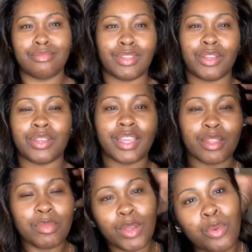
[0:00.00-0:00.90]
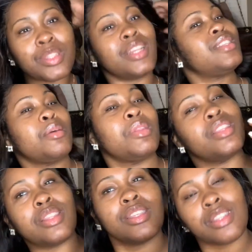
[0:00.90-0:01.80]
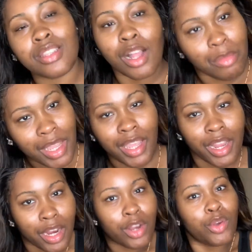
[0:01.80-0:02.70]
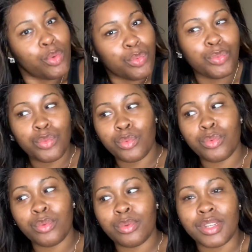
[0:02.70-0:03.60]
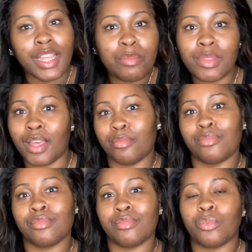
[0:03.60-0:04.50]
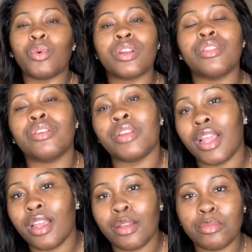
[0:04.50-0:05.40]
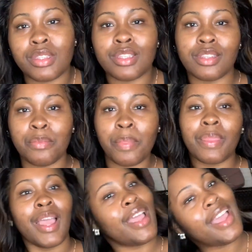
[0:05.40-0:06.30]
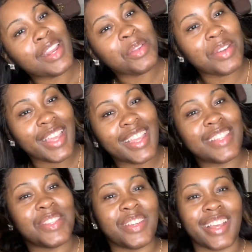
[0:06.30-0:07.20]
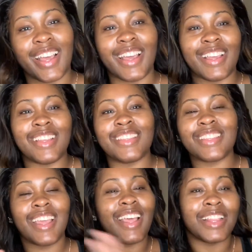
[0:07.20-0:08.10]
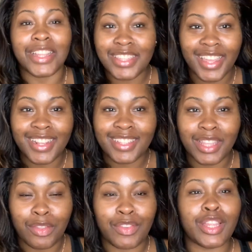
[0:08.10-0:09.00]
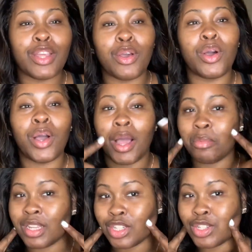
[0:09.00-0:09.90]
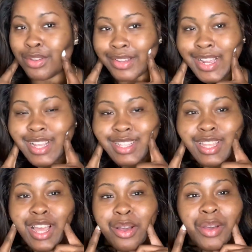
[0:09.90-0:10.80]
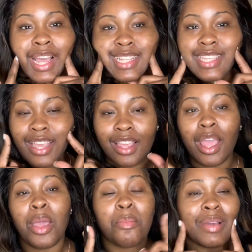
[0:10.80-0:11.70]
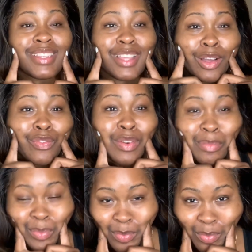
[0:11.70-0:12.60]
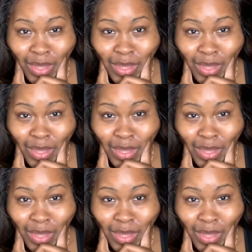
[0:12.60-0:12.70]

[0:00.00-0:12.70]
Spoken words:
are you kidding me? Who's gonna tell me that this is not my hair? Who? Name them. What are their names? Anyways, you guys, let's get into the video. I'm gonna show you guys how I take myself from